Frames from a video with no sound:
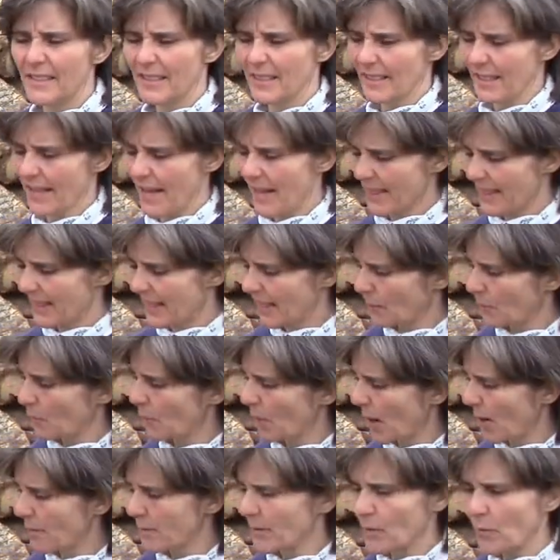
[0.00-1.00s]
That thing
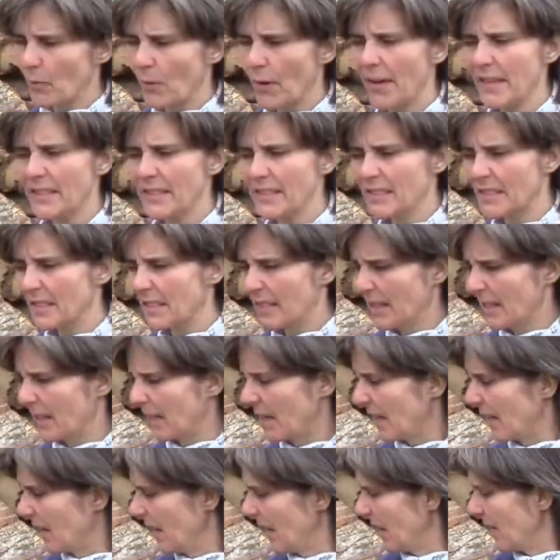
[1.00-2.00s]
probably weighs
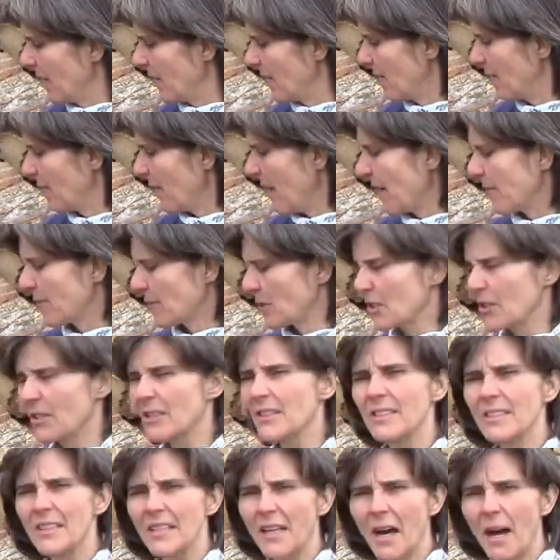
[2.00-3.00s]
5 or
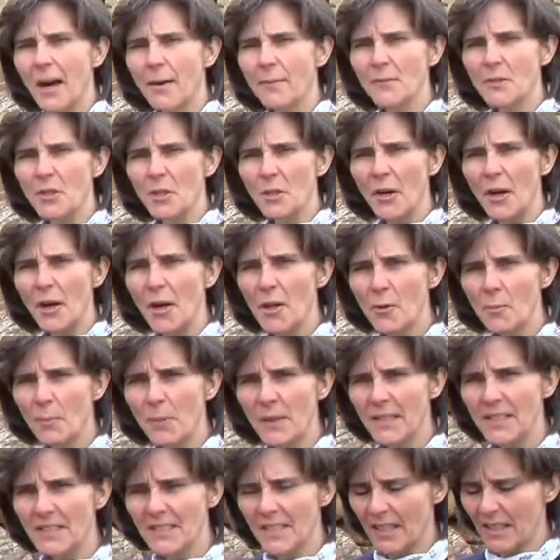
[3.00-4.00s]
6 times the other
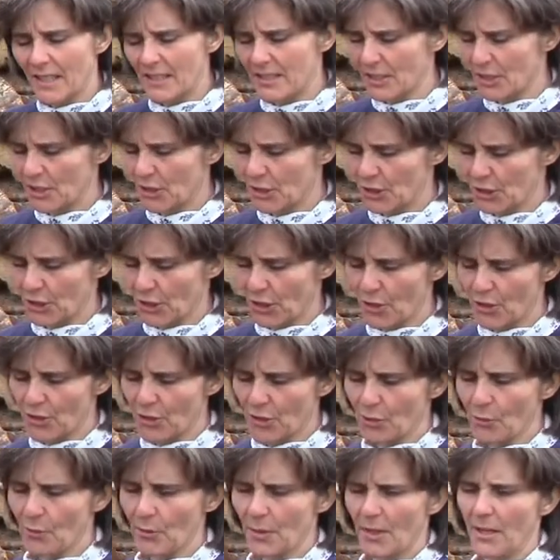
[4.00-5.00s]
piece that I just showed
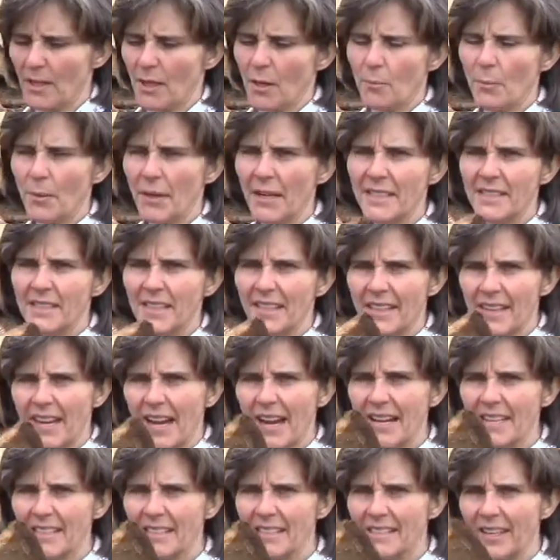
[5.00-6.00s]
you. But it's a
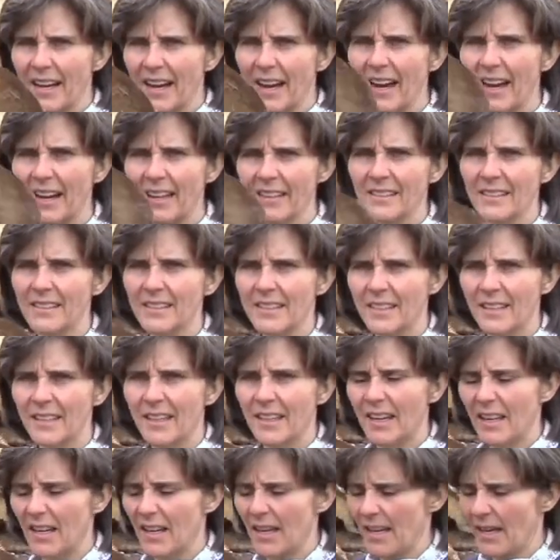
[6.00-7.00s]
nice size.
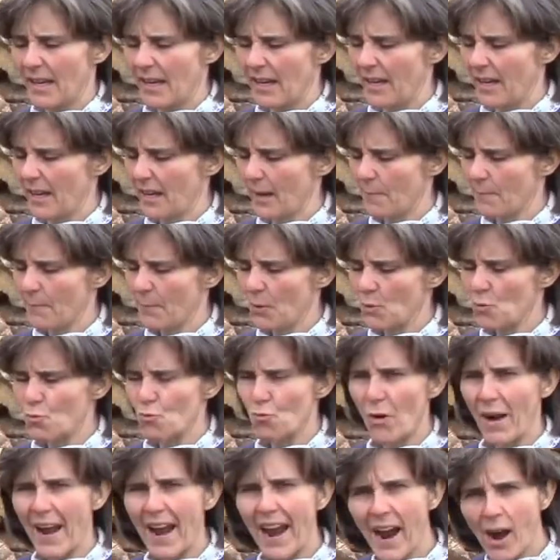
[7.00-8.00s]

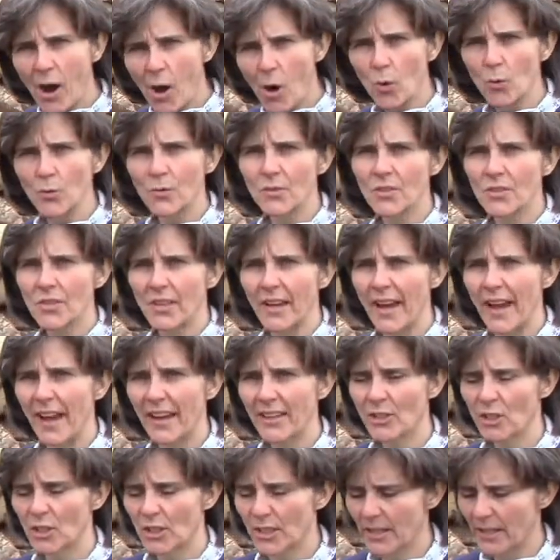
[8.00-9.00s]
Rounds
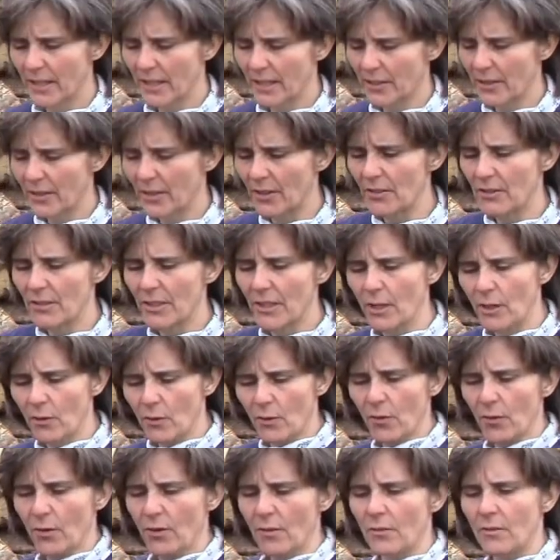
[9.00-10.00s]
actually that are
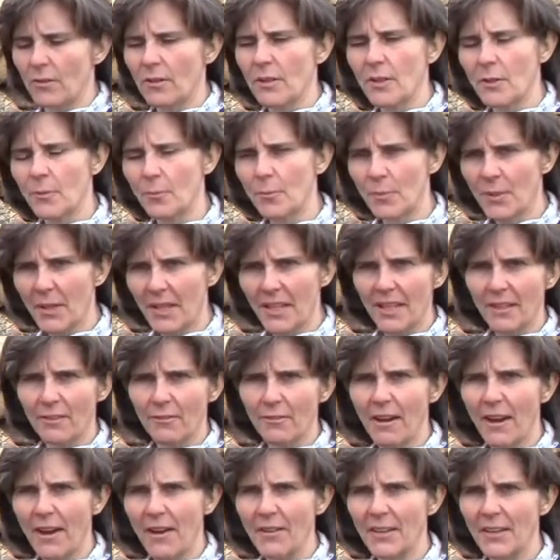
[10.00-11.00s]
completely
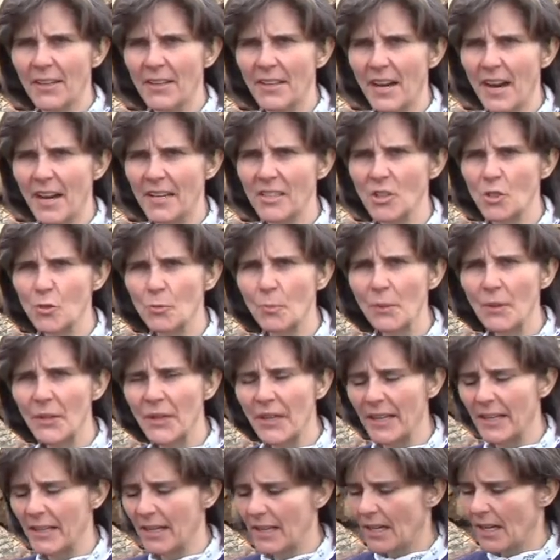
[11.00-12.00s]
round and not
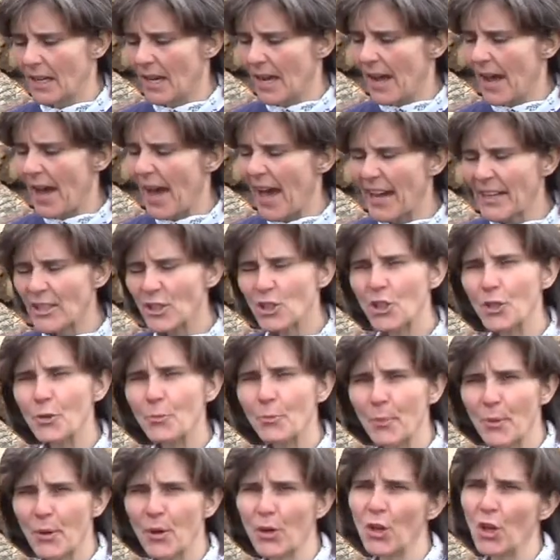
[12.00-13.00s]
split actually
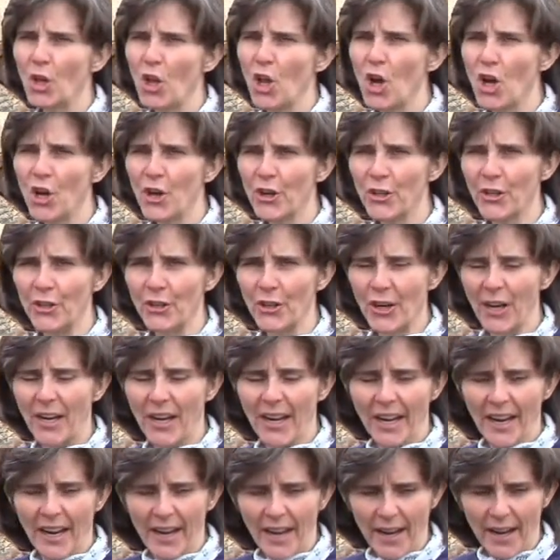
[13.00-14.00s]
burn longer,
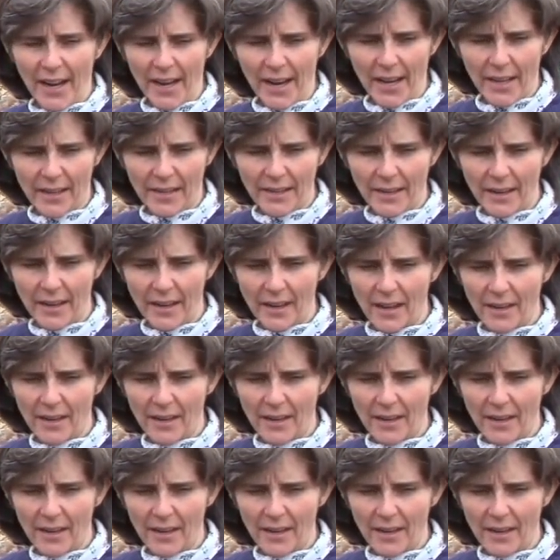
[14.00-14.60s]
and